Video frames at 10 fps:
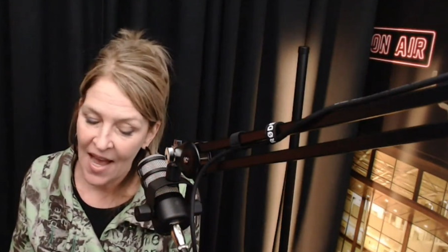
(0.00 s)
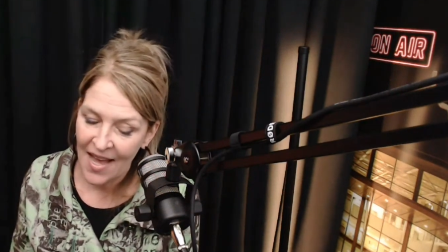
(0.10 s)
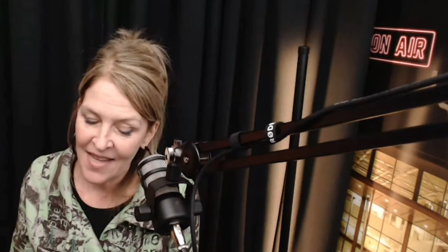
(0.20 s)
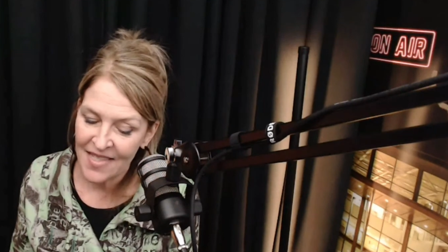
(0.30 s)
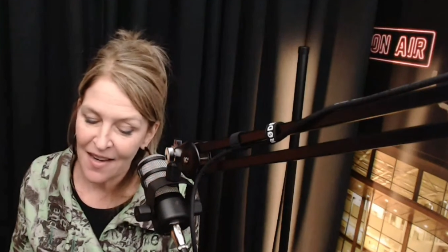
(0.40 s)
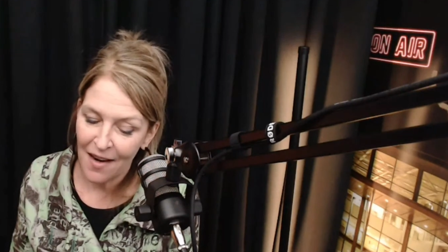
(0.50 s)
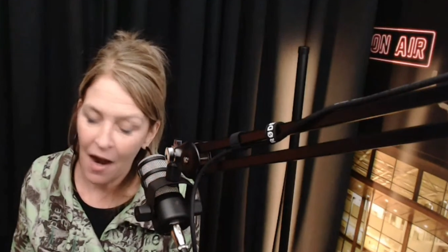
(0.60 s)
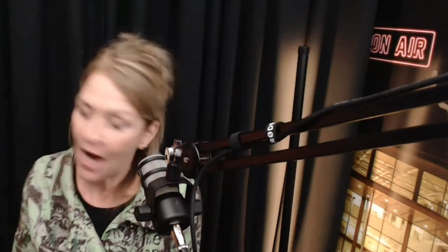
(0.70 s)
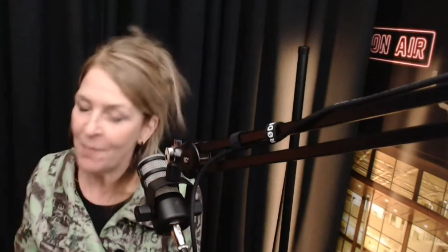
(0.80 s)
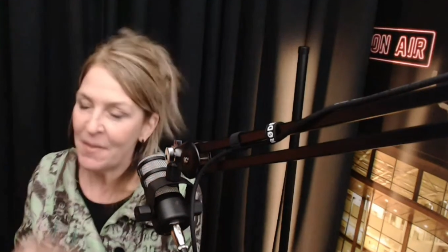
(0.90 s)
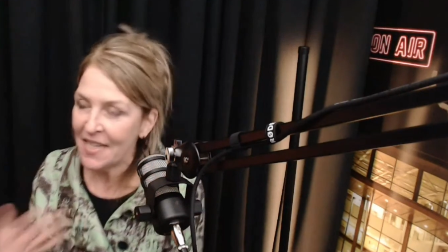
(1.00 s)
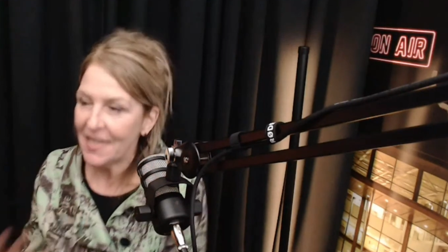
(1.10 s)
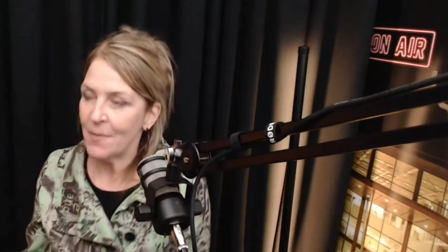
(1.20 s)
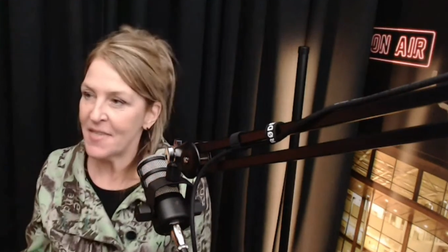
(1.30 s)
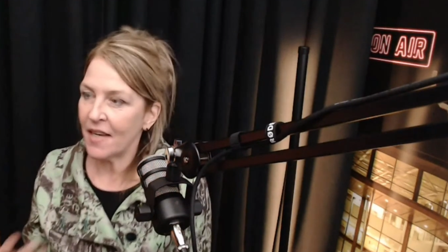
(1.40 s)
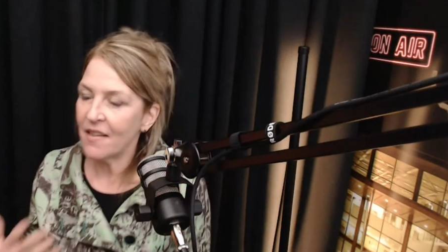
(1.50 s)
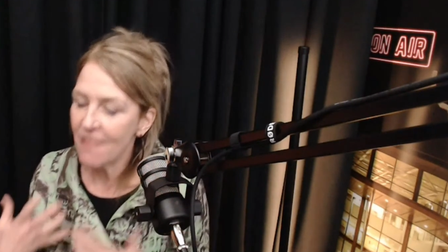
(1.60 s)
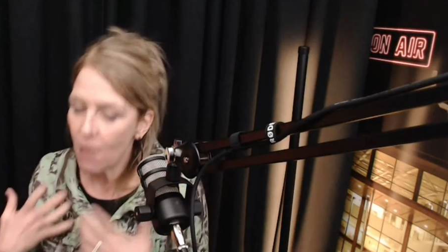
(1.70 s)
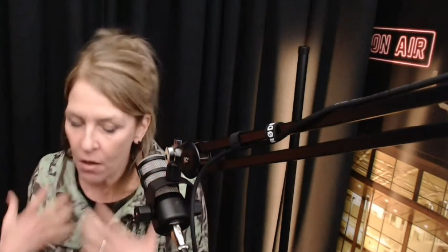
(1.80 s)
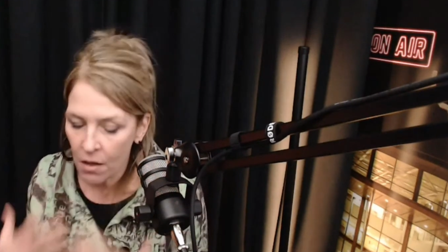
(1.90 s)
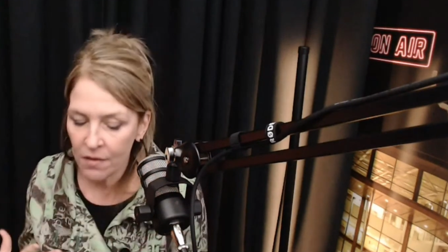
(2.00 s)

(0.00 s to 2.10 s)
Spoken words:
And I immediately was like,